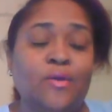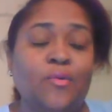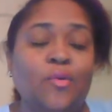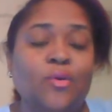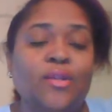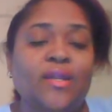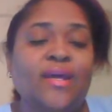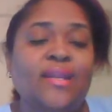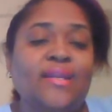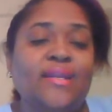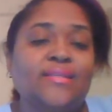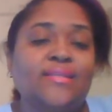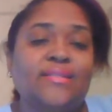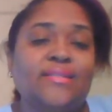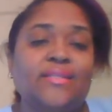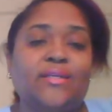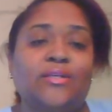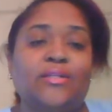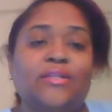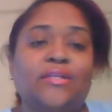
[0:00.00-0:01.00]
Well, not
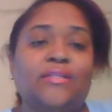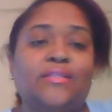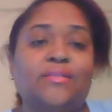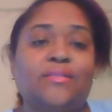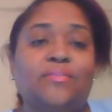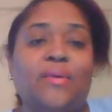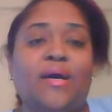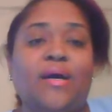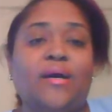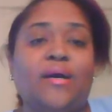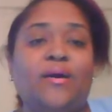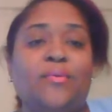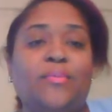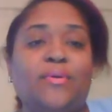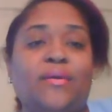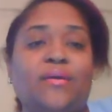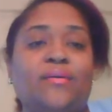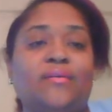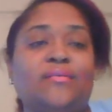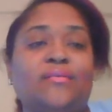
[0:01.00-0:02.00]
necessarily a smile
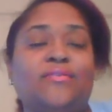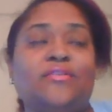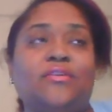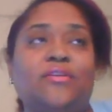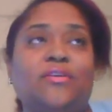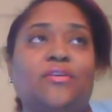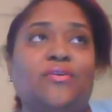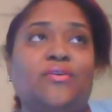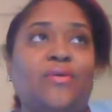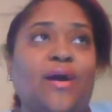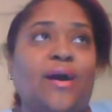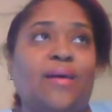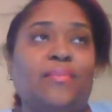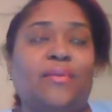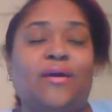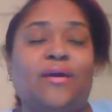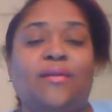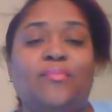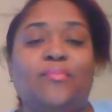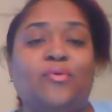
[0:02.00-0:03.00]
because, I'm
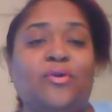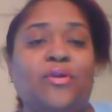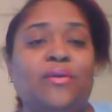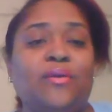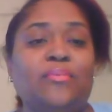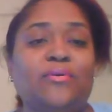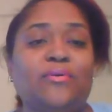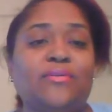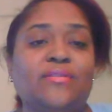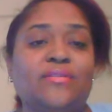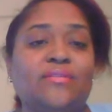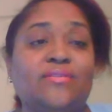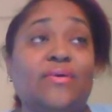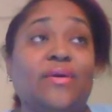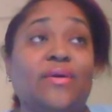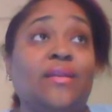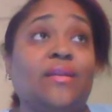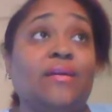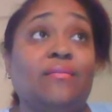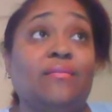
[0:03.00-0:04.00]
not a morning person, so
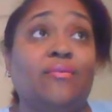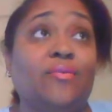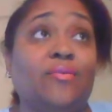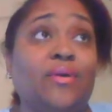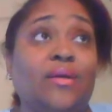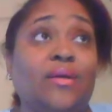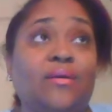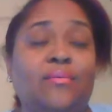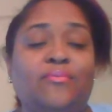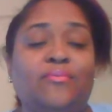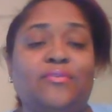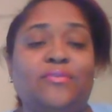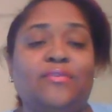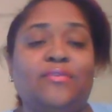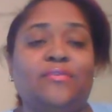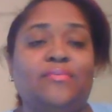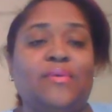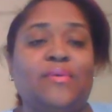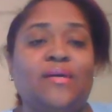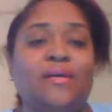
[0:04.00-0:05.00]
I never wake up with
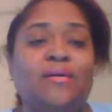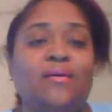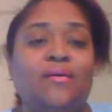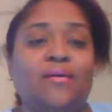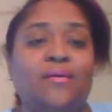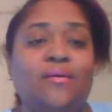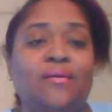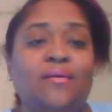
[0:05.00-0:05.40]
a smile.